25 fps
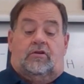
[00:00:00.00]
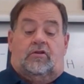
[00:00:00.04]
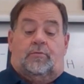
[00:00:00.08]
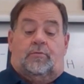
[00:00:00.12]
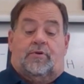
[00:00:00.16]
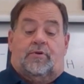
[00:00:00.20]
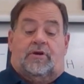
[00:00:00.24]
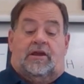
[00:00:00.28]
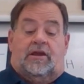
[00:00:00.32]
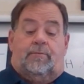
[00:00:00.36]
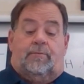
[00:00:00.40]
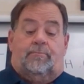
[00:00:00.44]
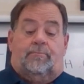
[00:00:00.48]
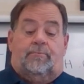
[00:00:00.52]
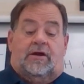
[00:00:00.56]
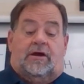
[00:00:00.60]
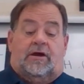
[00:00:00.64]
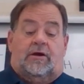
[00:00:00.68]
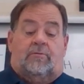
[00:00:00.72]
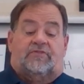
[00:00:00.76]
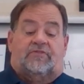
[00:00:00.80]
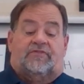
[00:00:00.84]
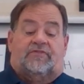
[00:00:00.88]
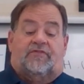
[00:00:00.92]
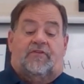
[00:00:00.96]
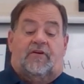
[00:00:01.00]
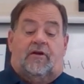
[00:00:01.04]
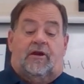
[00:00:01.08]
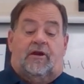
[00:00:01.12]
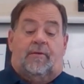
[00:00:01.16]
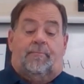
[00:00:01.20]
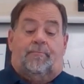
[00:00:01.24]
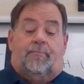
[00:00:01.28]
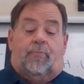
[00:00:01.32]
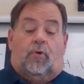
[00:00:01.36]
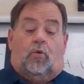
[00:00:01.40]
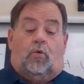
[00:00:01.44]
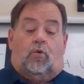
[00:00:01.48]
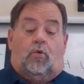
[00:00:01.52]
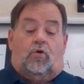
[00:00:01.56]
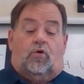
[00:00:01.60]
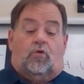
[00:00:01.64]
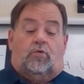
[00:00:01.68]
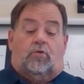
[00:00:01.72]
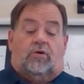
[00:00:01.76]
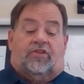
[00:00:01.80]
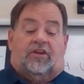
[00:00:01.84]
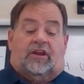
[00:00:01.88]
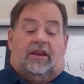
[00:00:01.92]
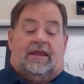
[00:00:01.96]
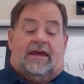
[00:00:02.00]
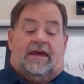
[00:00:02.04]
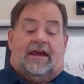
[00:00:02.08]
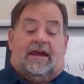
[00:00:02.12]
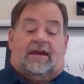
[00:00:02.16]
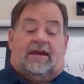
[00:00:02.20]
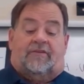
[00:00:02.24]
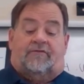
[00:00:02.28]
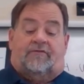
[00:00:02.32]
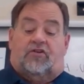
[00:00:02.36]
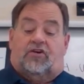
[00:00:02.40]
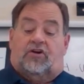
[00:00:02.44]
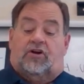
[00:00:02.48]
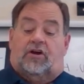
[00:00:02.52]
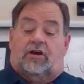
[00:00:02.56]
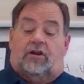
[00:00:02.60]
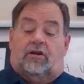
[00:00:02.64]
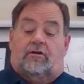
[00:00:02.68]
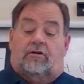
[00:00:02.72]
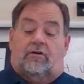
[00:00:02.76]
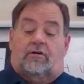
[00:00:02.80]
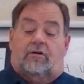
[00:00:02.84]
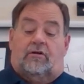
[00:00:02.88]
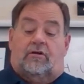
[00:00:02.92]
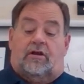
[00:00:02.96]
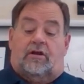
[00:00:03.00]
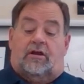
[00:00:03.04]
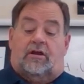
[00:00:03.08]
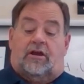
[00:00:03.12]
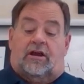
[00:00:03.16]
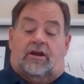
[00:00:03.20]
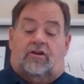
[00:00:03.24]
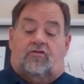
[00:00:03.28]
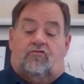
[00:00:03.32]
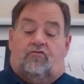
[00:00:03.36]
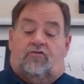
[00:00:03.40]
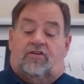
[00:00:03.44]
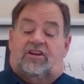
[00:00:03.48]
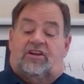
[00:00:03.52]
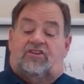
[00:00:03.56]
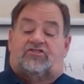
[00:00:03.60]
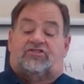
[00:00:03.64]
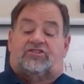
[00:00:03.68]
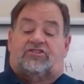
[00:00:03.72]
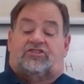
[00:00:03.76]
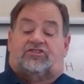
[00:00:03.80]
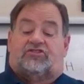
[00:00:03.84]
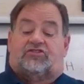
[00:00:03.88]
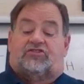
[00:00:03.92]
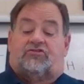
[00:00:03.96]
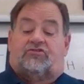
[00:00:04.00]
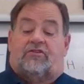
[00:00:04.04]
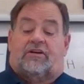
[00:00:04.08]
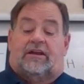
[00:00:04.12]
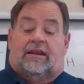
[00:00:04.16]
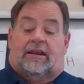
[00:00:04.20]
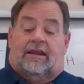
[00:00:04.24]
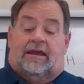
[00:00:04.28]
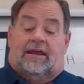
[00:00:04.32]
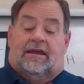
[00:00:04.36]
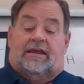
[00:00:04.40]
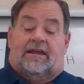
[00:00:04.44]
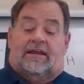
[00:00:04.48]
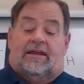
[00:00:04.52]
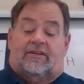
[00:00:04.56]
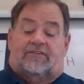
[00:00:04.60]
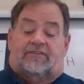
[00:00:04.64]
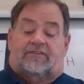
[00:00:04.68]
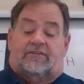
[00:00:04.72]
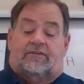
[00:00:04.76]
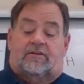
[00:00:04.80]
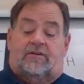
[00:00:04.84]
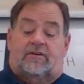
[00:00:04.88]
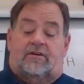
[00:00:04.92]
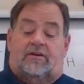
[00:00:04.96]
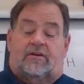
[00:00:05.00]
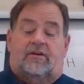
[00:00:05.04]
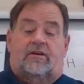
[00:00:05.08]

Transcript: The brain becomes very bored with the lack of color and rigid straight lines.